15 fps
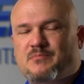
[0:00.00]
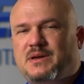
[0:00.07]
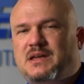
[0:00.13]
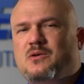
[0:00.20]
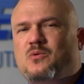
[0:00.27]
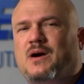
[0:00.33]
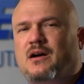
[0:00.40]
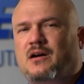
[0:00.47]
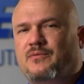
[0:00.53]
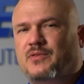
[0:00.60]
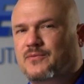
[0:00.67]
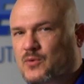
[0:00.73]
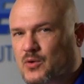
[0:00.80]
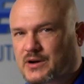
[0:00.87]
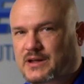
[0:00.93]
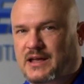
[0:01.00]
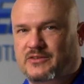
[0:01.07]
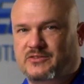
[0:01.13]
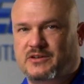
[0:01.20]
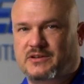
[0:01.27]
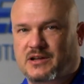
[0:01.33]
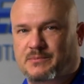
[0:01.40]
Be aware of the
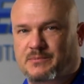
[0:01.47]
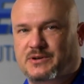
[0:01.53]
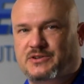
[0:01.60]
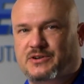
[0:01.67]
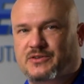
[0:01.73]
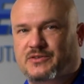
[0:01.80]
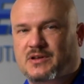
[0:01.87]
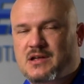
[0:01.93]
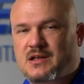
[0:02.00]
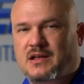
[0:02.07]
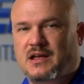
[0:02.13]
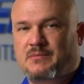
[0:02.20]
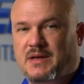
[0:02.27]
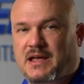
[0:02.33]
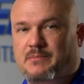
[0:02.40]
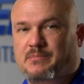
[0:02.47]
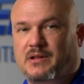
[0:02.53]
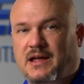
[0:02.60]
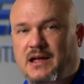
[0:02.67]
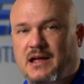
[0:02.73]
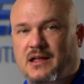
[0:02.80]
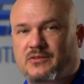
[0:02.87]
forecasted temperatures and make
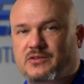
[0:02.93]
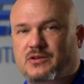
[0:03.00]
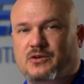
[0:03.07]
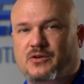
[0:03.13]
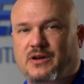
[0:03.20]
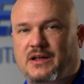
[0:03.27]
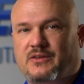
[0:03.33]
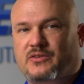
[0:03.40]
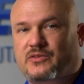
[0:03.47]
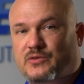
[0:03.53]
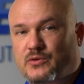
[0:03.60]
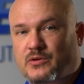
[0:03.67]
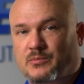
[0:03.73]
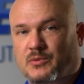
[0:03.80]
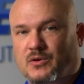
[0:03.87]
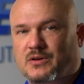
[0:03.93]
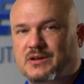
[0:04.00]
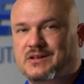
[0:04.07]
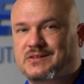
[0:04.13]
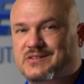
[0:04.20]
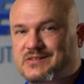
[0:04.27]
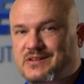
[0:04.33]
plans to create suitable,
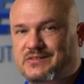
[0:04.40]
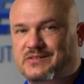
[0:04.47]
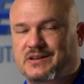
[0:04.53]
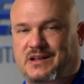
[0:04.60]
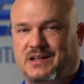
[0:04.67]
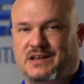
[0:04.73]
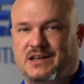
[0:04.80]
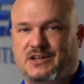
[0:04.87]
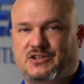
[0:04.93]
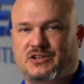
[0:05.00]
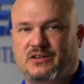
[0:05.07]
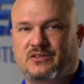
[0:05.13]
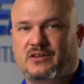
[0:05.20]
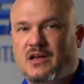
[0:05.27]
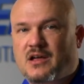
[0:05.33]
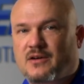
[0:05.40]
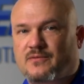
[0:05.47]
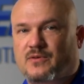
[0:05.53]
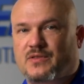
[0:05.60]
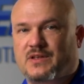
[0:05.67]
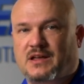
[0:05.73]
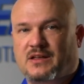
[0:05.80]
consistent conditions
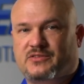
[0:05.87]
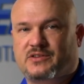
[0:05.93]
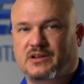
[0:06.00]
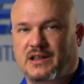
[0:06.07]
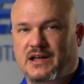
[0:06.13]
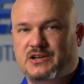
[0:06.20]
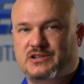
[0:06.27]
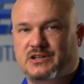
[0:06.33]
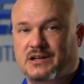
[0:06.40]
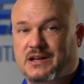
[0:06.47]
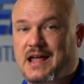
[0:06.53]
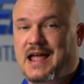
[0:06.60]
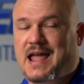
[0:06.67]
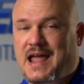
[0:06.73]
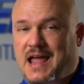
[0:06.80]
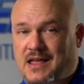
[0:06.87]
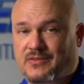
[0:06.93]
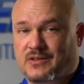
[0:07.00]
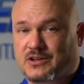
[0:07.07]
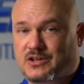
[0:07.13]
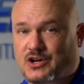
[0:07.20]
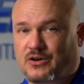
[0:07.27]
for the installation
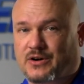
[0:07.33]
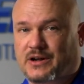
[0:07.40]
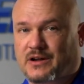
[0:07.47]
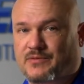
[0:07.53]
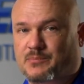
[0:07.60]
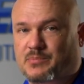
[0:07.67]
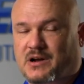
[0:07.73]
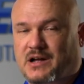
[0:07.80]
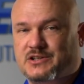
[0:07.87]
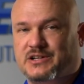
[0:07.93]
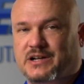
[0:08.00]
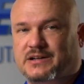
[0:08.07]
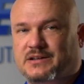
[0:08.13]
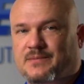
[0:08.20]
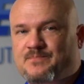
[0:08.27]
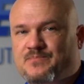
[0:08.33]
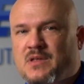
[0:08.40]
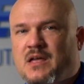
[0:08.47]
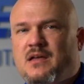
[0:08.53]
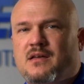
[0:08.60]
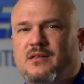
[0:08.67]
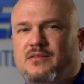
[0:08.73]
and the curing of the project.
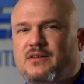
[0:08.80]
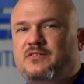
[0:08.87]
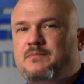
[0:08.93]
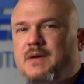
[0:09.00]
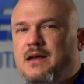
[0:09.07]
This